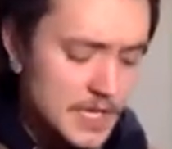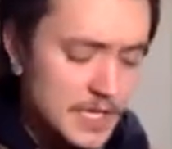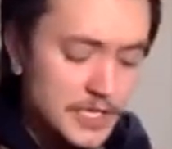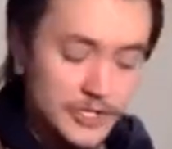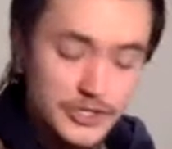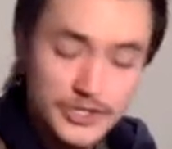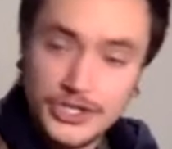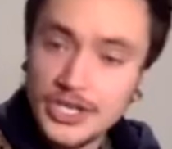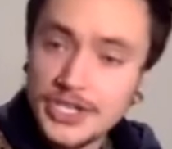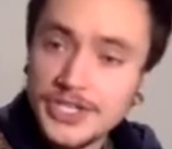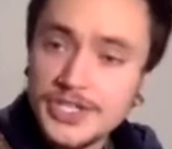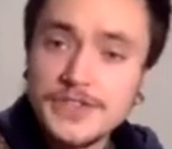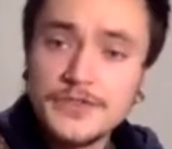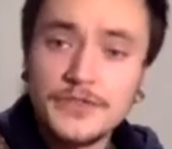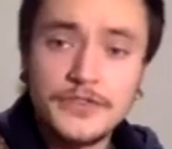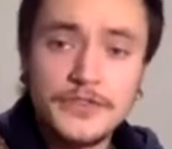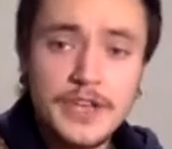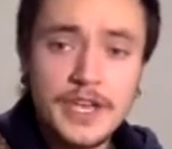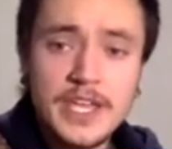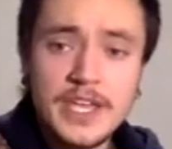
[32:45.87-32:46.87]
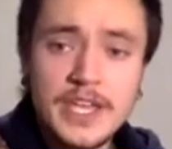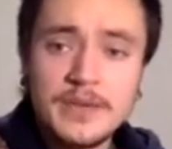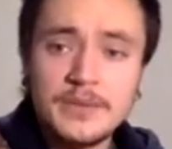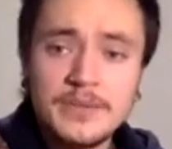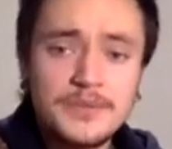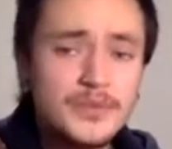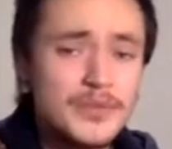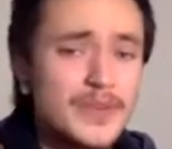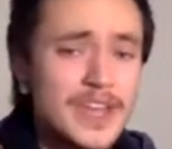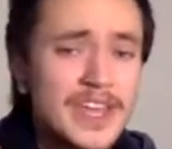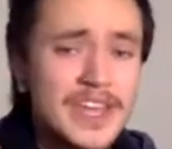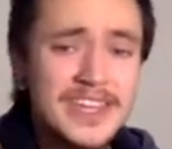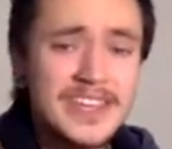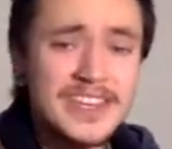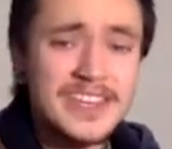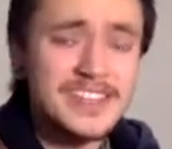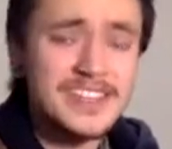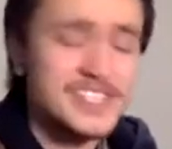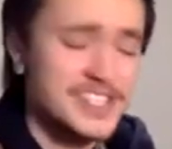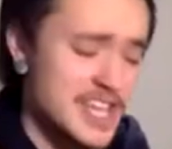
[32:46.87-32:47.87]
You just a frame of
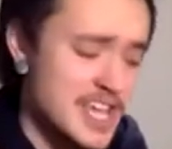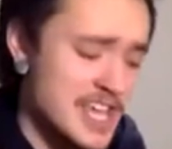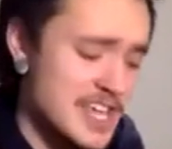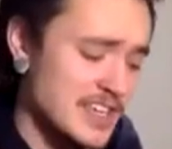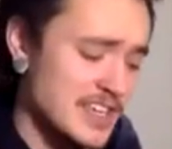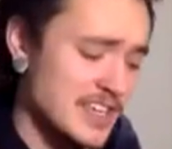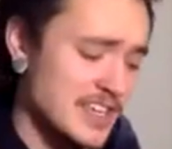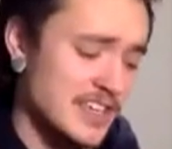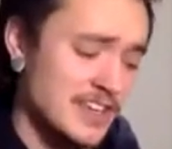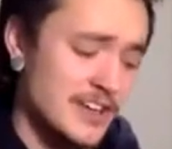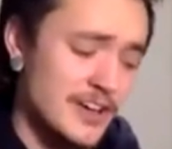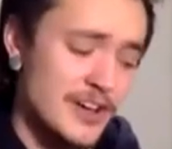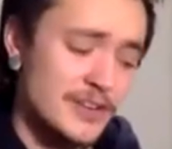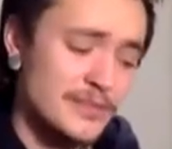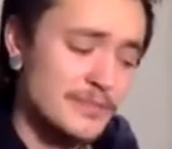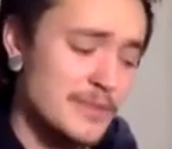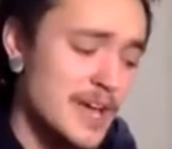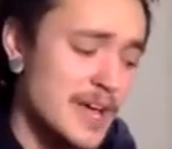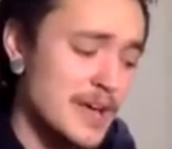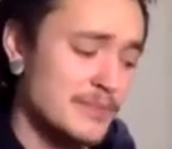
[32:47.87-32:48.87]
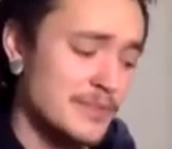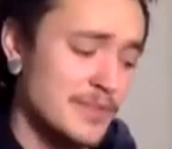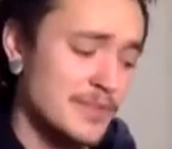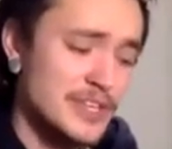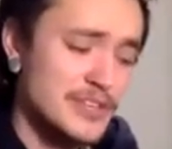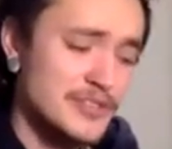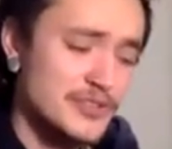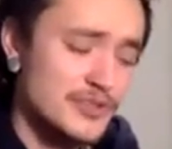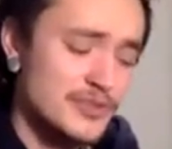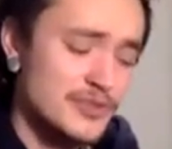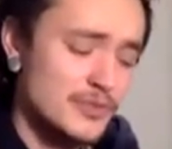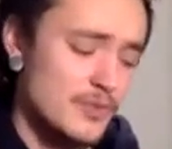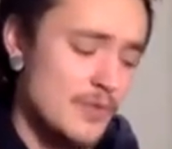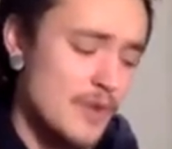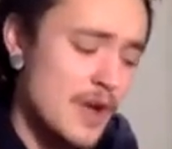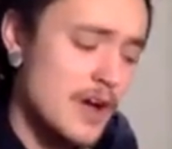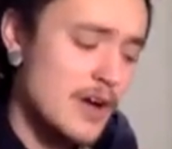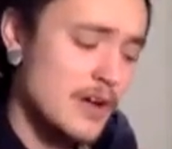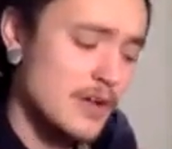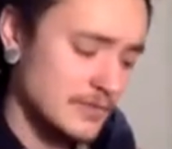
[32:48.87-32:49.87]
painting singing on my bedroom
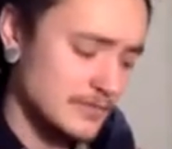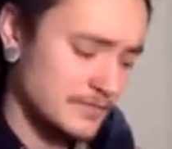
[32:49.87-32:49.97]
wall.